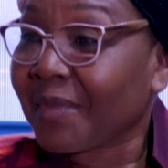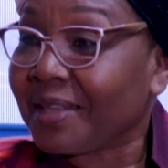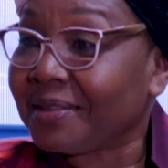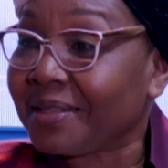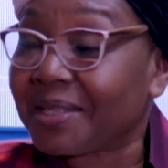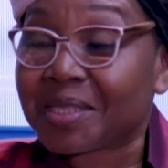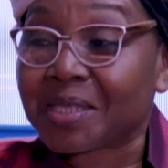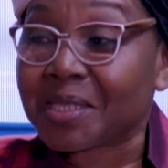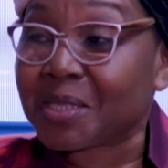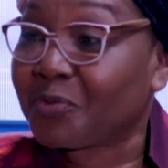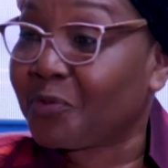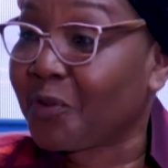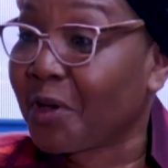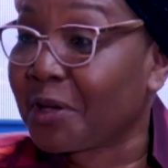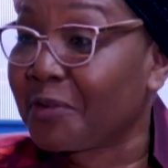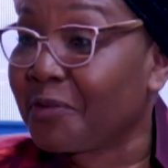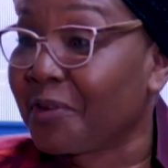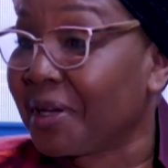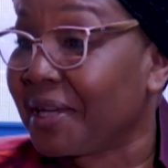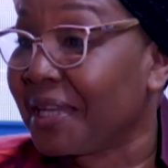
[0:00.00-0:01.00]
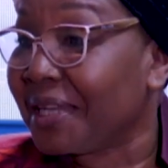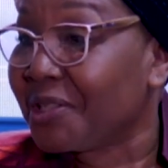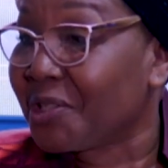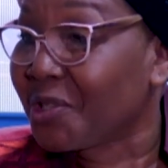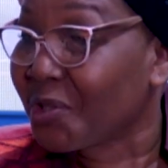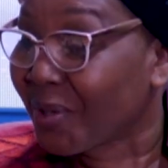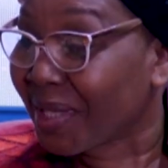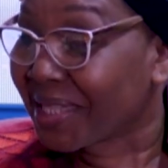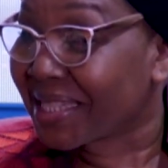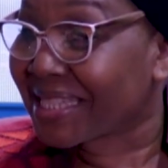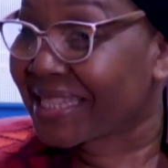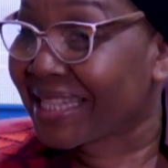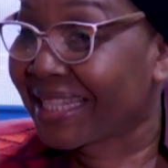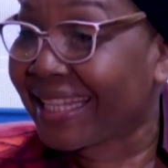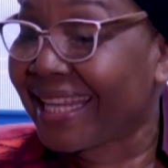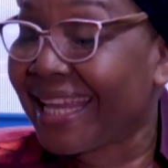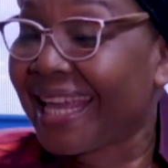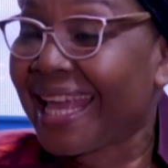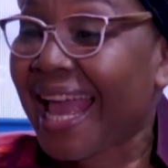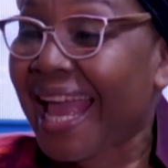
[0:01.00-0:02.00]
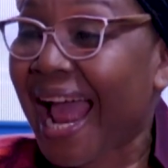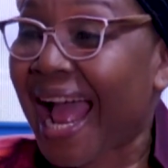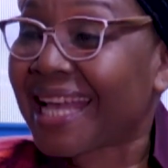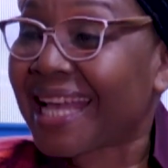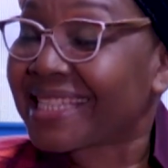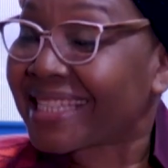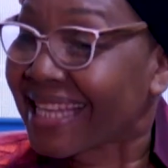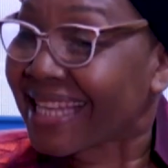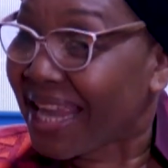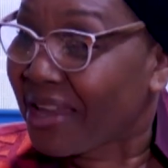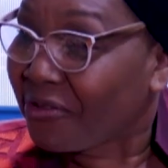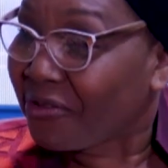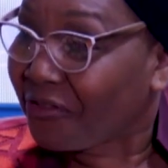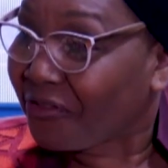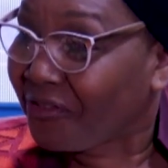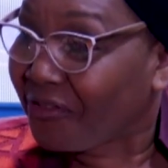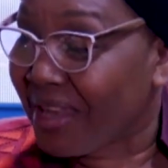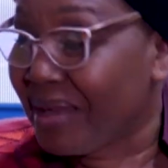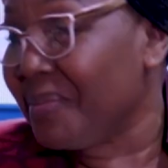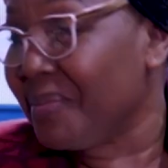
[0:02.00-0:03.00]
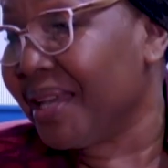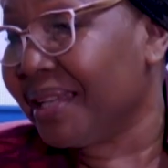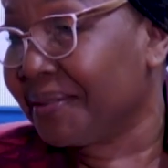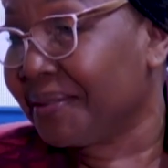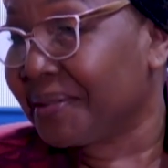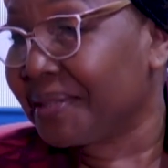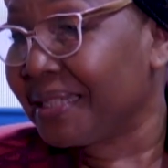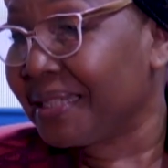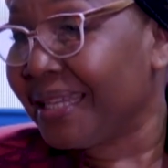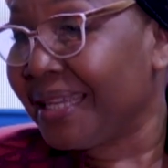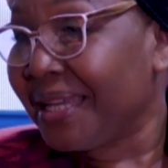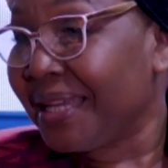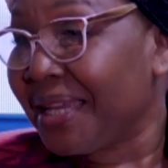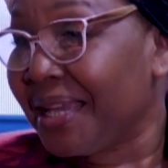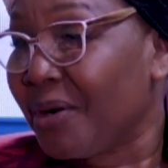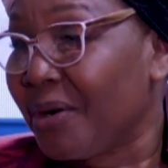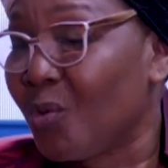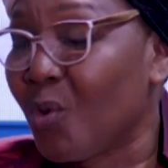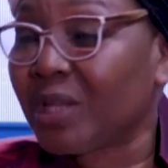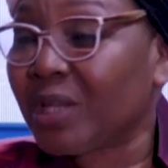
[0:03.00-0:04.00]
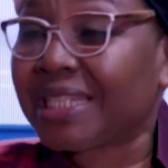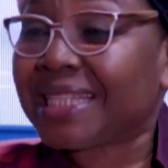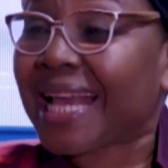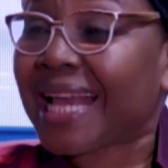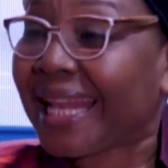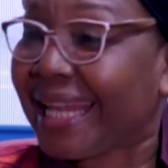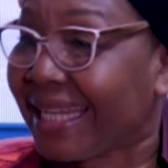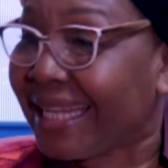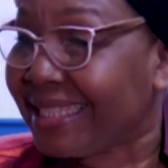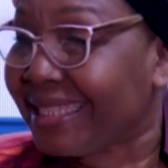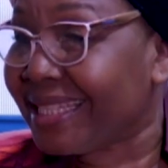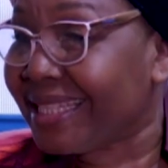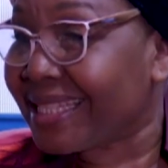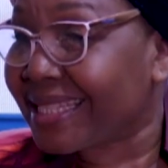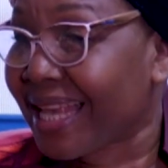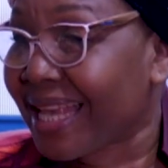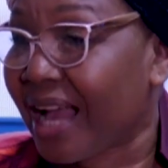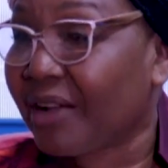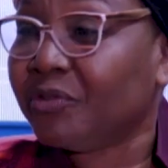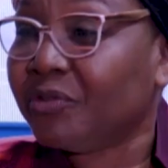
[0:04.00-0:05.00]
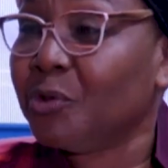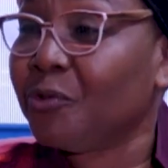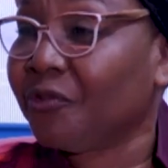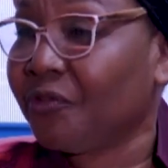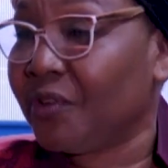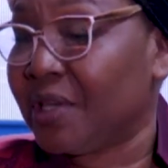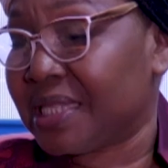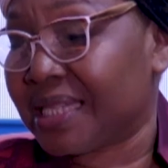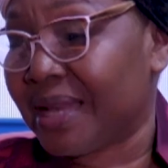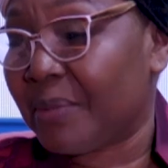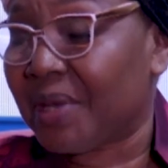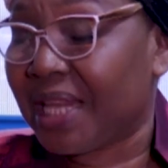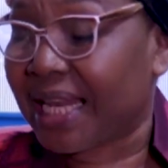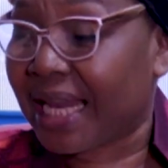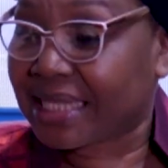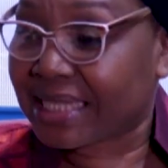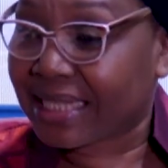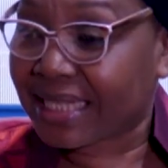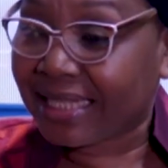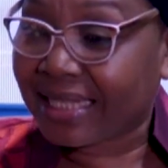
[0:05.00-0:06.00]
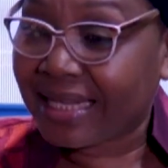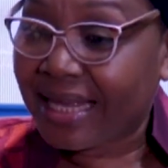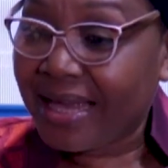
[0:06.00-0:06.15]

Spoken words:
This is very, very interesting. As a female, what challenges have you faced? I mean, as in